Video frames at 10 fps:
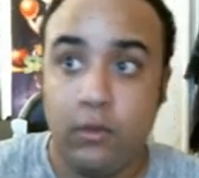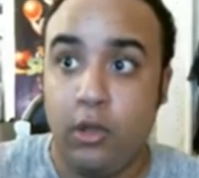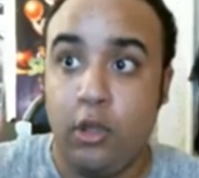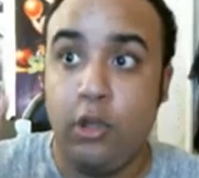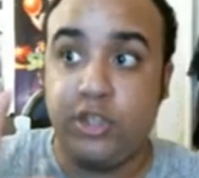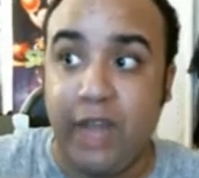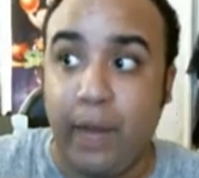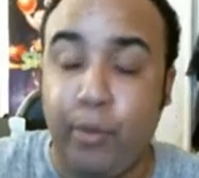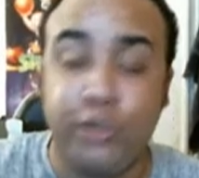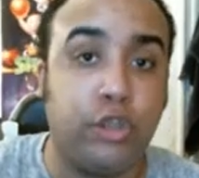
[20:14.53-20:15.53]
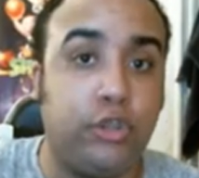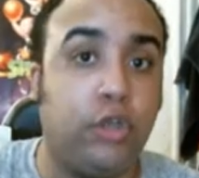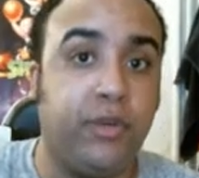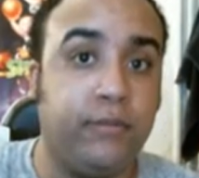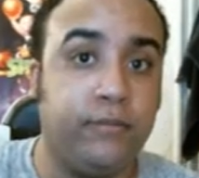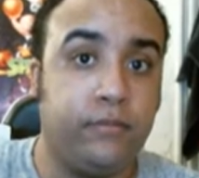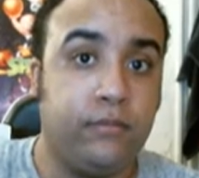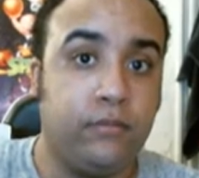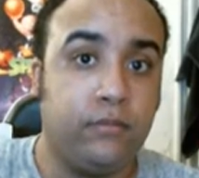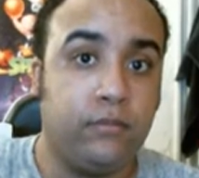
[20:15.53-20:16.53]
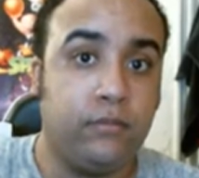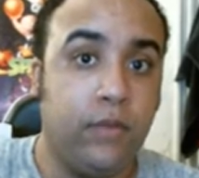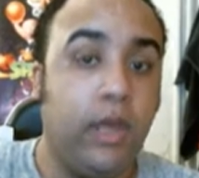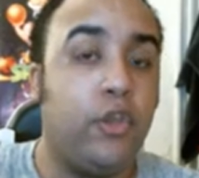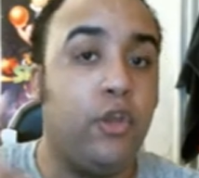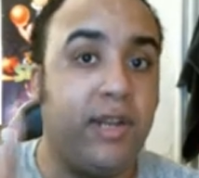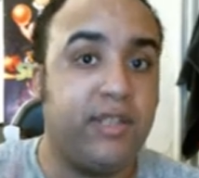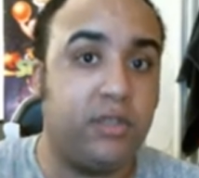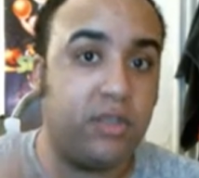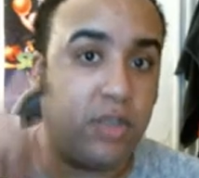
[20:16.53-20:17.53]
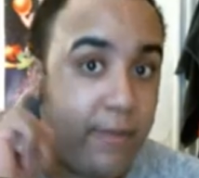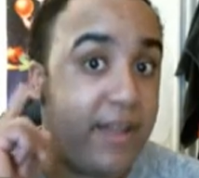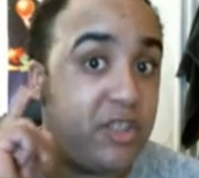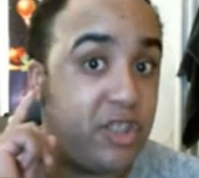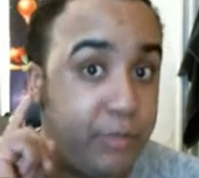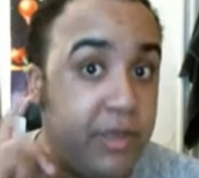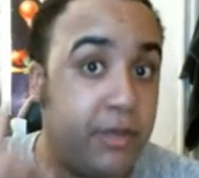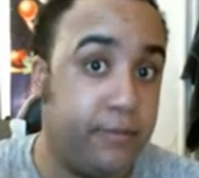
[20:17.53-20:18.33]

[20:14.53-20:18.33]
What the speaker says: you stop what you're doing and you listen to the man speak.